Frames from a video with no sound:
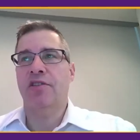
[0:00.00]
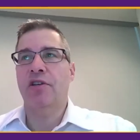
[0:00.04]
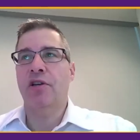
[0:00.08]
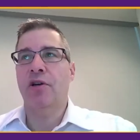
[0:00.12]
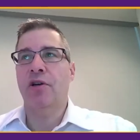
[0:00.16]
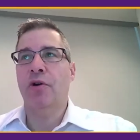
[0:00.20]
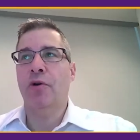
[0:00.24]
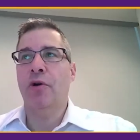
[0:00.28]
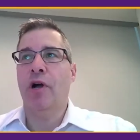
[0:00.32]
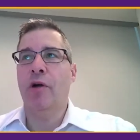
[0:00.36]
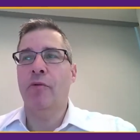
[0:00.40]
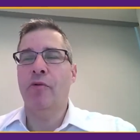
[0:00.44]

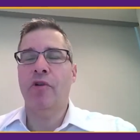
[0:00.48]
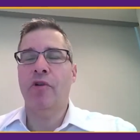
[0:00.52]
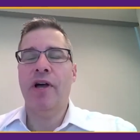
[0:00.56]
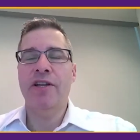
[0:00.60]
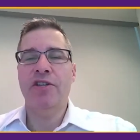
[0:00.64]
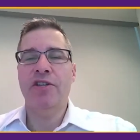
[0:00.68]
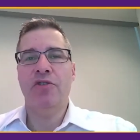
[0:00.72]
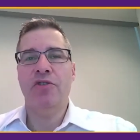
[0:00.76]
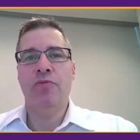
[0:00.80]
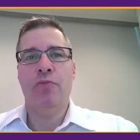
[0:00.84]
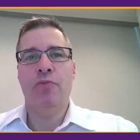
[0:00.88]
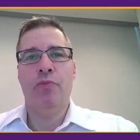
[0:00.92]
so I'm
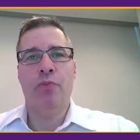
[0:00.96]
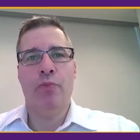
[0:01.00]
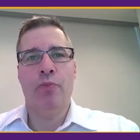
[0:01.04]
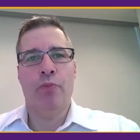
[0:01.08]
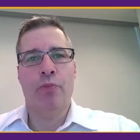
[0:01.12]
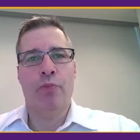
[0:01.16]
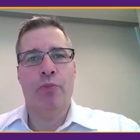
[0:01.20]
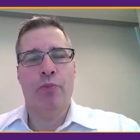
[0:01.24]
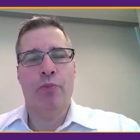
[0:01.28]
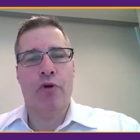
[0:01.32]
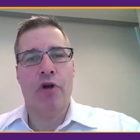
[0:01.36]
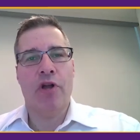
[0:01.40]
glad you
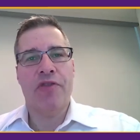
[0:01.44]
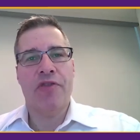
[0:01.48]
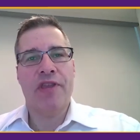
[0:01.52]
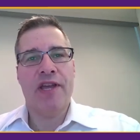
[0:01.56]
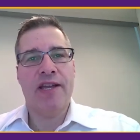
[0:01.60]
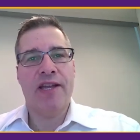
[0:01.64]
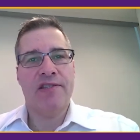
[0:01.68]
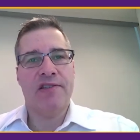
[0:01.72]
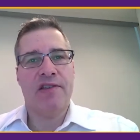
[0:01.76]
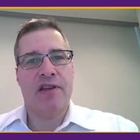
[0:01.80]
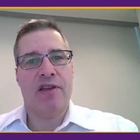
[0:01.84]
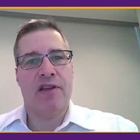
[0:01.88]
brought
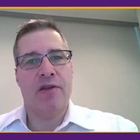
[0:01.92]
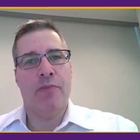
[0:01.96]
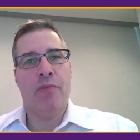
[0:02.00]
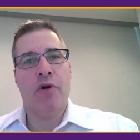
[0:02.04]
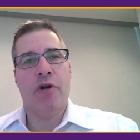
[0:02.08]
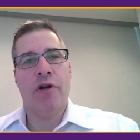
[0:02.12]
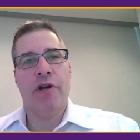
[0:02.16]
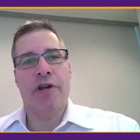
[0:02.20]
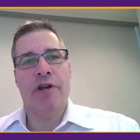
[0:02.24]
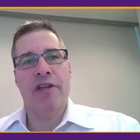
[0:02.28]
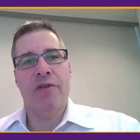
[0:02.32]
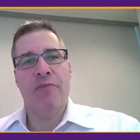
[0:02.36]
that second
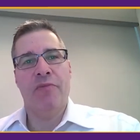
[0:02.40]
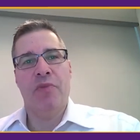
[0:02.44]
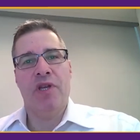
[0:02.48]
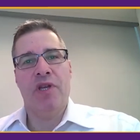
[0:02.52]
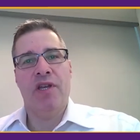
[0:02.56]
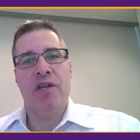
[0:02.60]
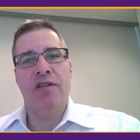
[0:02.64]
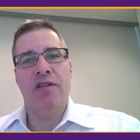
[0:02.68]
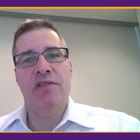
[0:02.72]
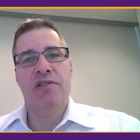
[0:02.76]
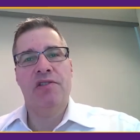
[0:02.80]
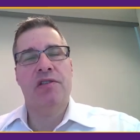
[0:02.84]
part in
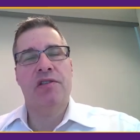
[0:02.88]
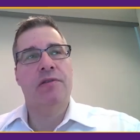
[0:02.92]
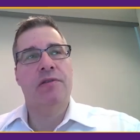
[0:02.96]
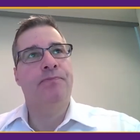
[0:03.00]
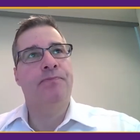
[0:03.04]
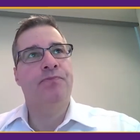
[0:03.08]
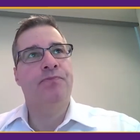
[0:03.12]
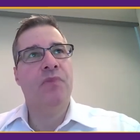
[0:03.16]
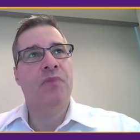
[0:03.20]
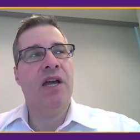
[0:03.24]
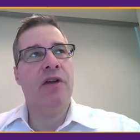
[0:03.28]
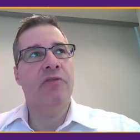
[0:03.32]
because
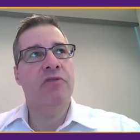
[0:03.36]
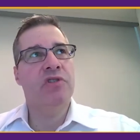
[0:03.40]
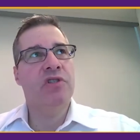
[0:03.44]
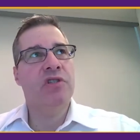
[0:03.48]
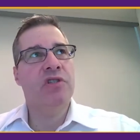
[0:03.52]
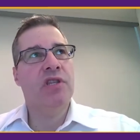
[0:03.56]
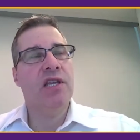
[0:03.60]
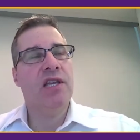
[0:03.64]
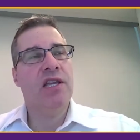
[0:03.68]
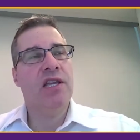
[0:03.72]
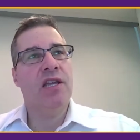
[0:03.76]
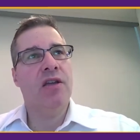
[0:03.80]
I
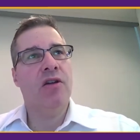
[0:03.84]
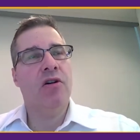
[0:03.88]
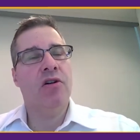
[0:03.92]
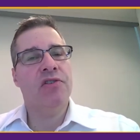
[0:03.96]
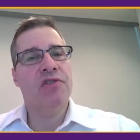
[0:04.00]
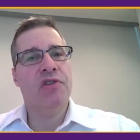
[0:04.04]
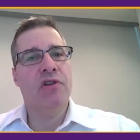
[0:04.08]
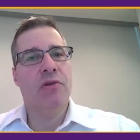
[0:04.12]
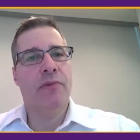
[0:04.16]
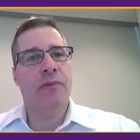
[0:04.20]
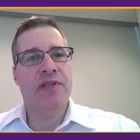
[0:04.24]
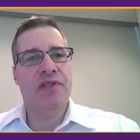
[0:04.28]
was thinking
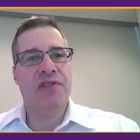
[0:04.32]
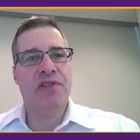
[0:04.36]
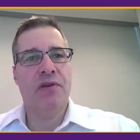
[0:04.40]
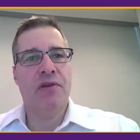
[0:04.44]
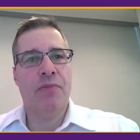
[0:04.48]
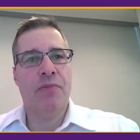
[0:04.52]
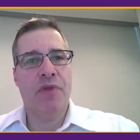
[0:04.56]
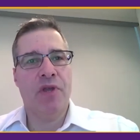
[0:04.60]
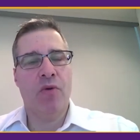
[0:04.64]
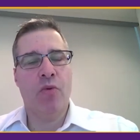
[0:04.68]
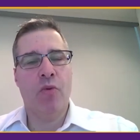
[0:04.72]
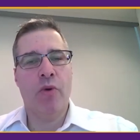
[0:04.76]
also about
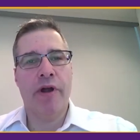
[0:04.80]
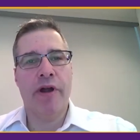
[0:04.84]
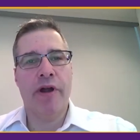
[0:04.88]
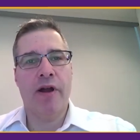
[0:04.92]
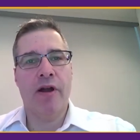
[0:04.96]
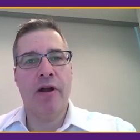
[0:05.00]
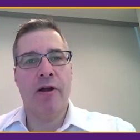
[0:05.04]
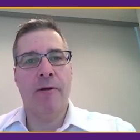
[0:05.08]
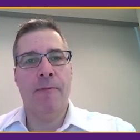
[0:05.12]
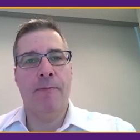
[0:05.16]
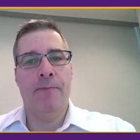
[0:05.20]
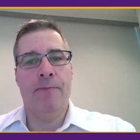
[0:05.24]
something
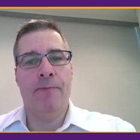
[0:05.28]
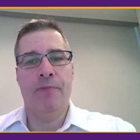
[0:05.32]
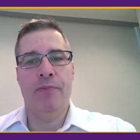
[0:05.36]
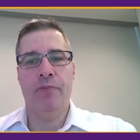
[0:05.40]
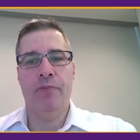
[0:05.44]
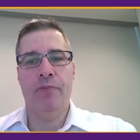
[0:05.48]
where